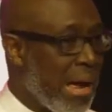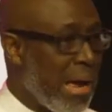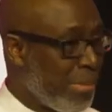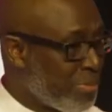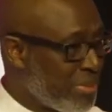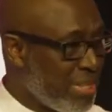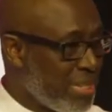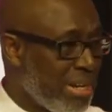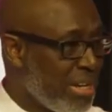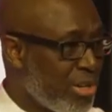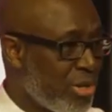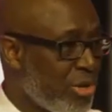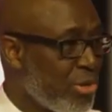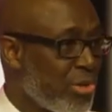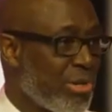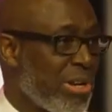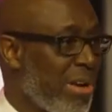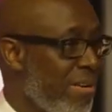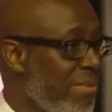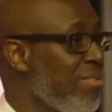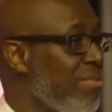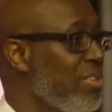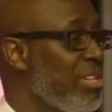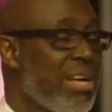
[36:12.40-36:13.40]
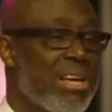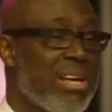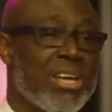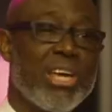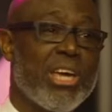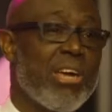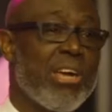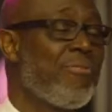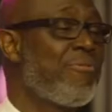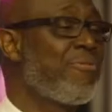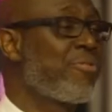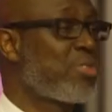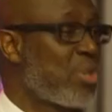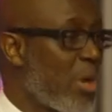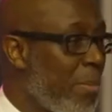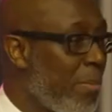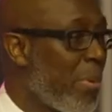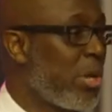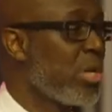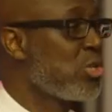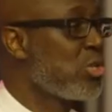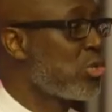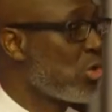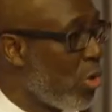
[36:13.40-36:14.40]
I'm telling you, you know, if
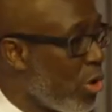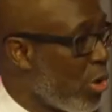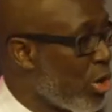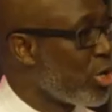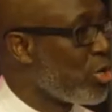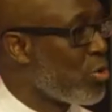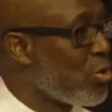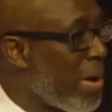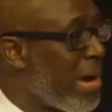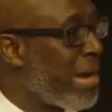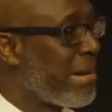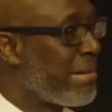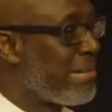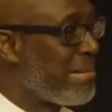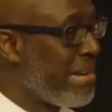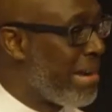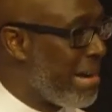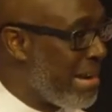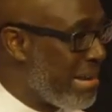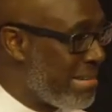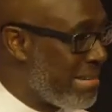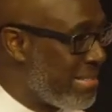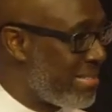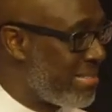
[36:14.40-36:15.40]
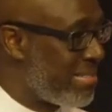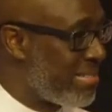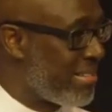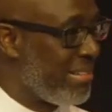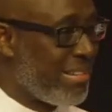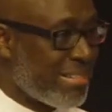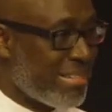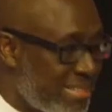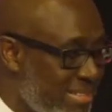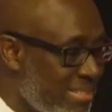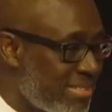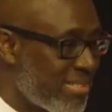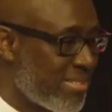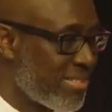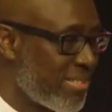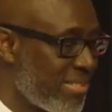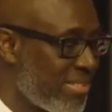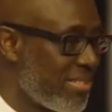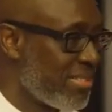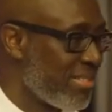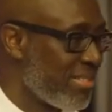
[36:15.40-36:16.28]
somebody's on owing you and dies, listen,